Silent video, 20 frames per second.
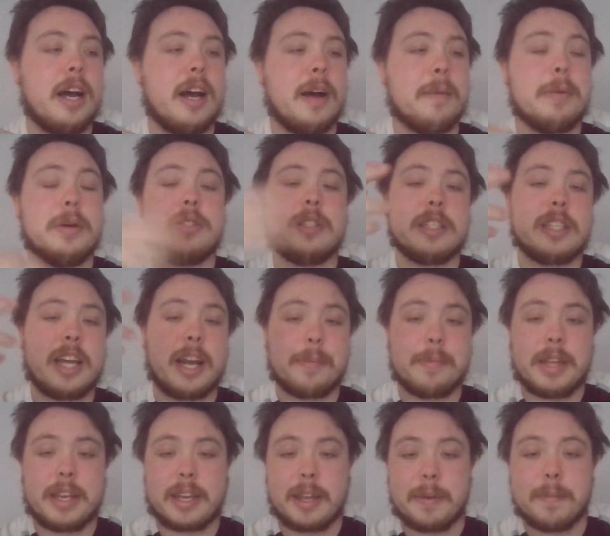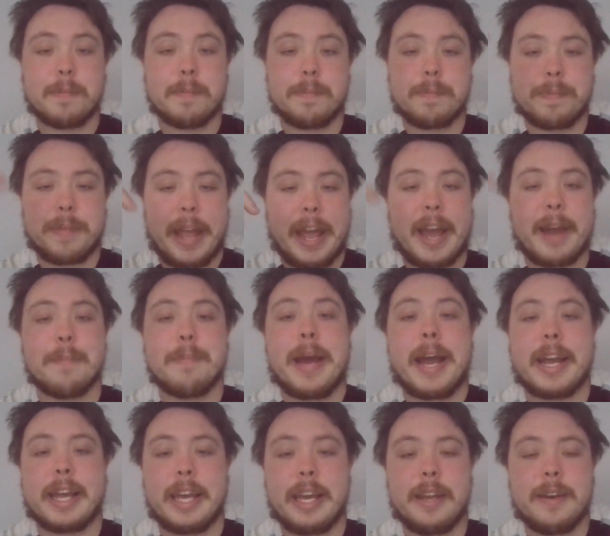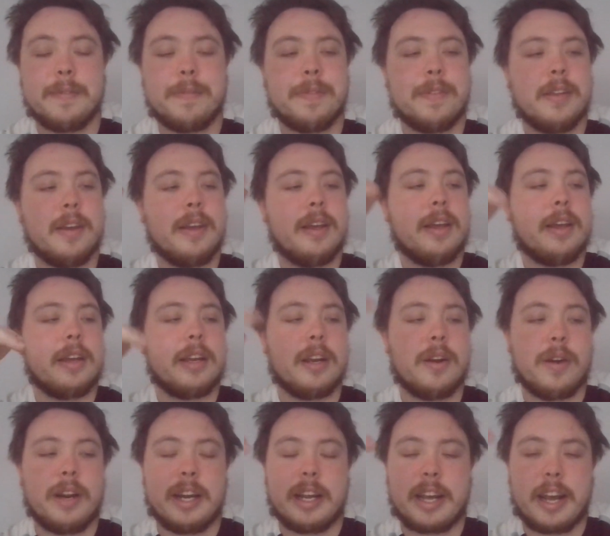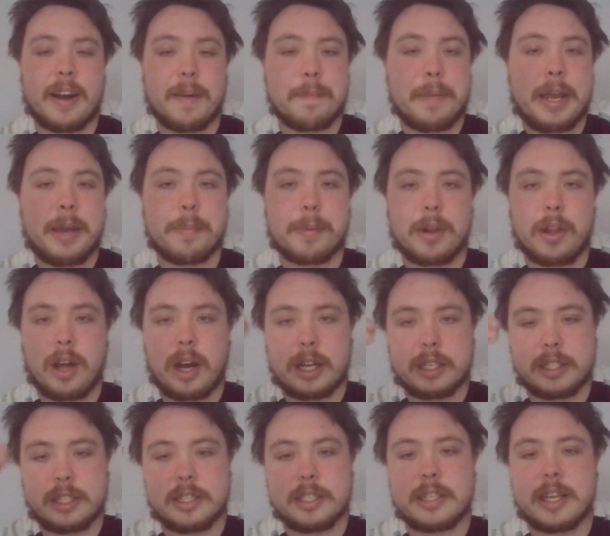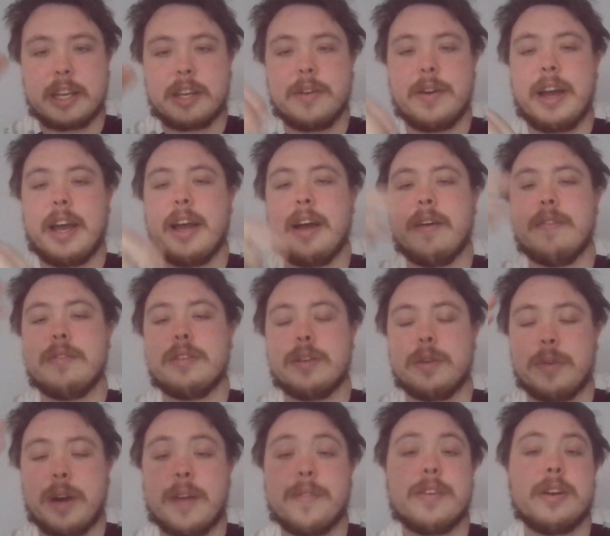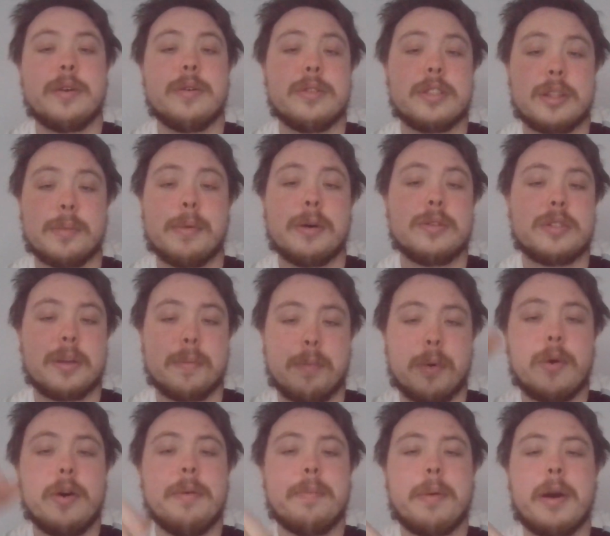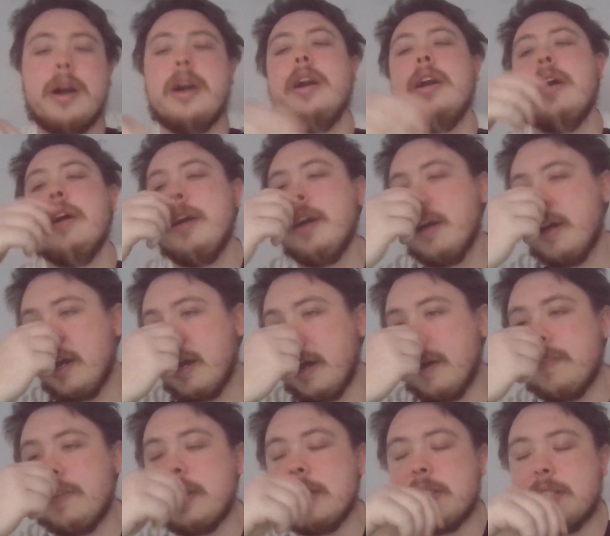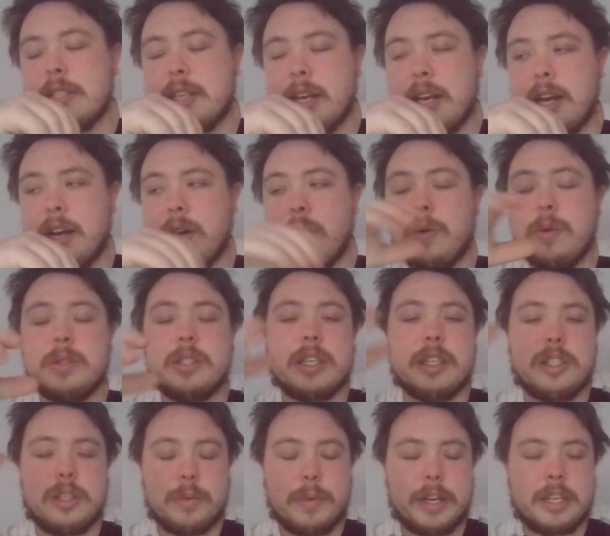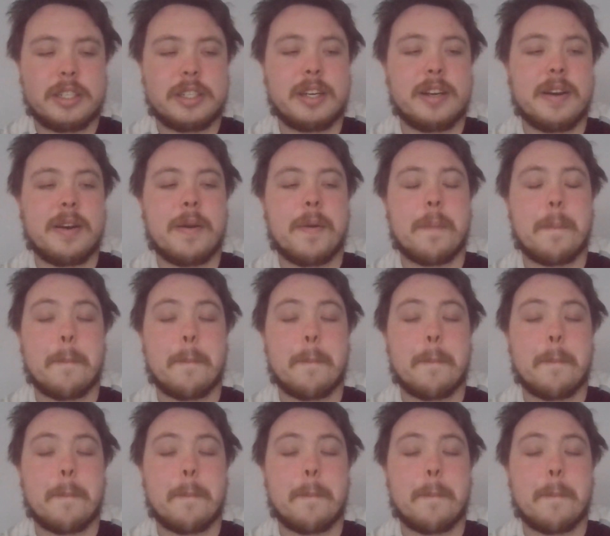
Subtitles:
Most of the time they can add back in any kind of paper losses that you have, so revenue is the most important part of this whole situation.